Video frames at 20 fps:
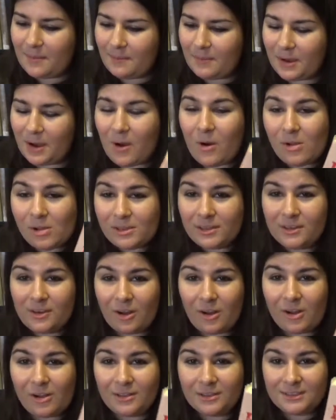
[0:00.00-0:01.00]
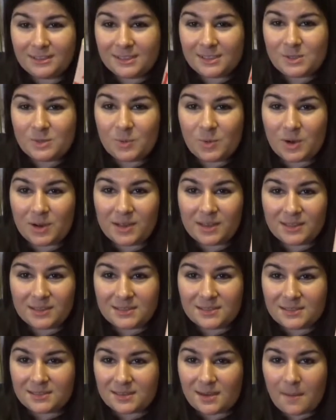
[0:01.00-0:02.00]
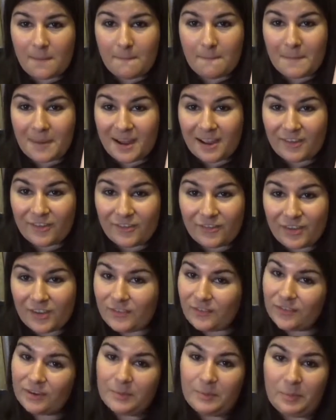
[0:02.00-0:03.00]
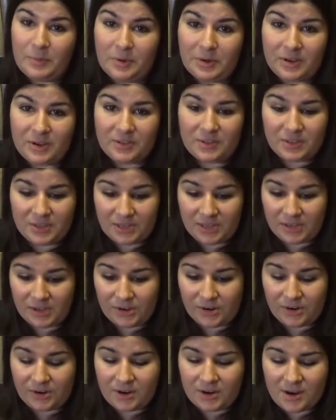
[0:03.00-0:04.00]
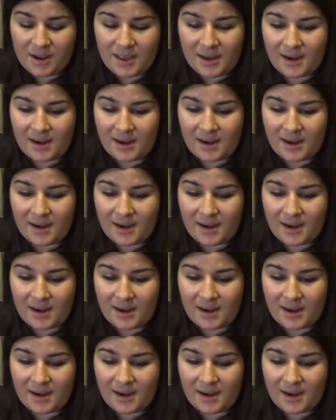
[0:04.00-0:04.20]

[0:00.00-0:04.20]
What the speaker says: But all in all, this was my favorite book of the year,